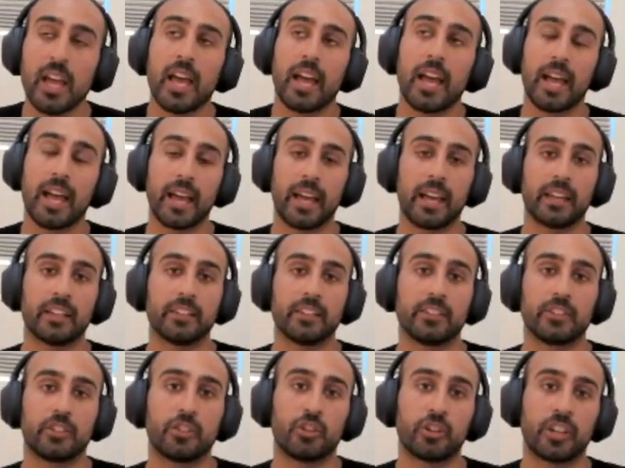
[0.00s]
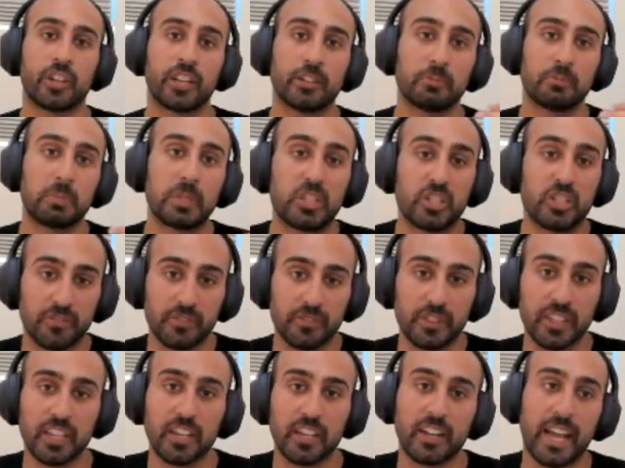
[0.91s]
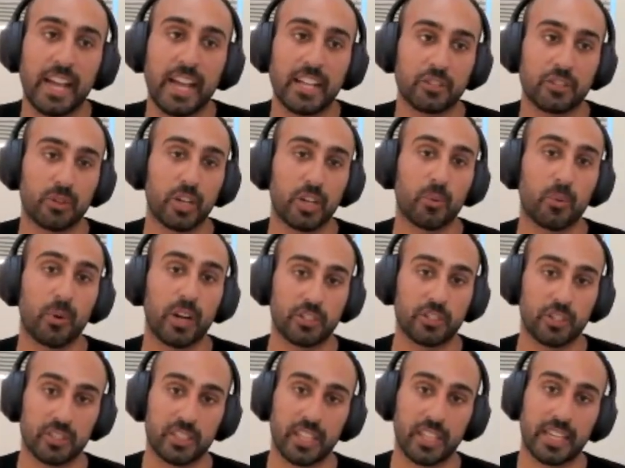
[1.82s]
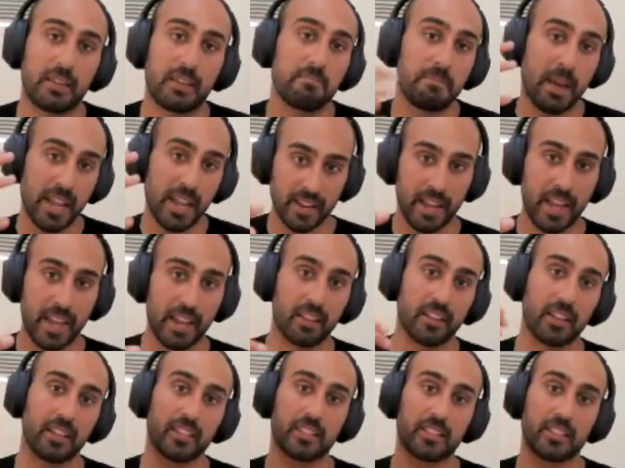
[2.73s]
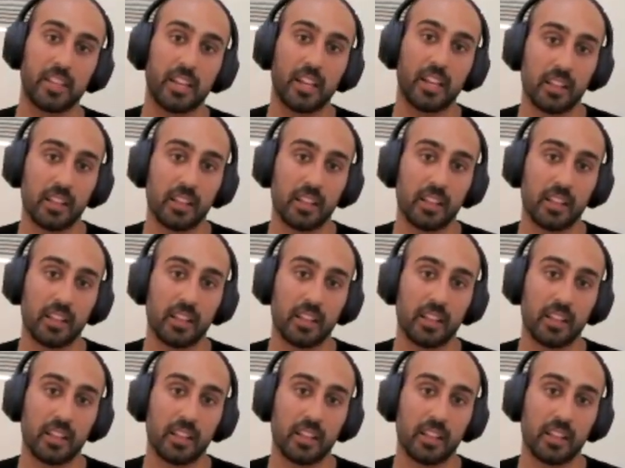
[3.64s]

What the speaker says: And you're going to be shifting on answering questions, like embedded analysts,